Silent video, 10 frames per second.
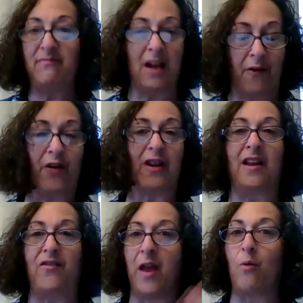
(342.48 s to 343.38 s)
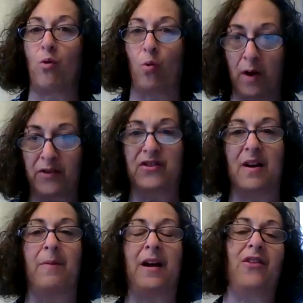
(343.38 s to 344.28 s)
definitely they were with
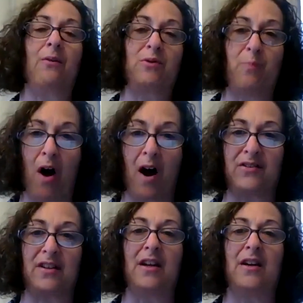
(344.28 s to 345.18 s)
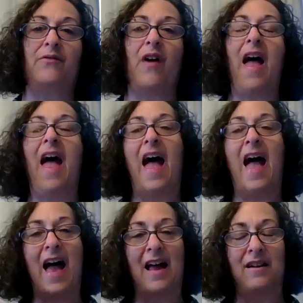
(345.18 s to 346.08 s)
somebody that was positive
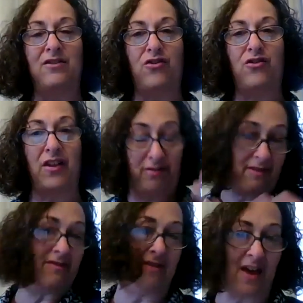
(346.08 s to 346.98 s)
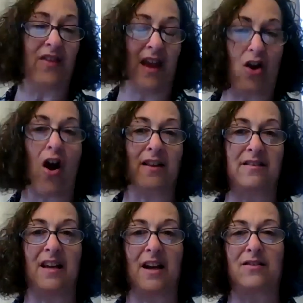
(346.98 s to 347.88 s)
and that then they got
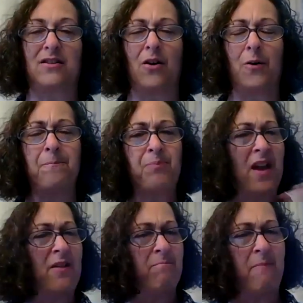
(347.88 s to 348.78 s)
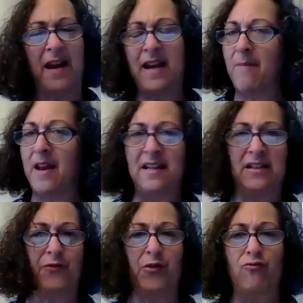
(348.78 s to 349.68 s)
sick so many many
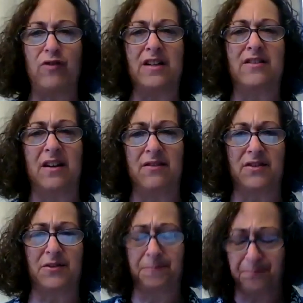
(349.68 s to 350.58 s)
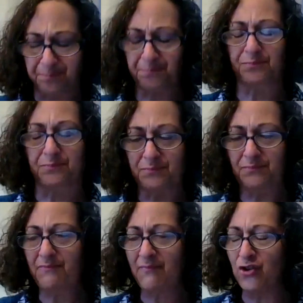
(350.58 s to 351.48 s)
different reasons
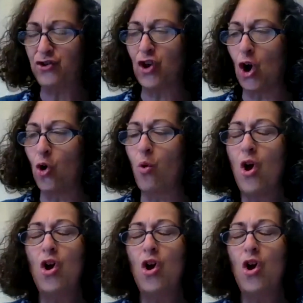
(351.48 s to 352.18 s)
so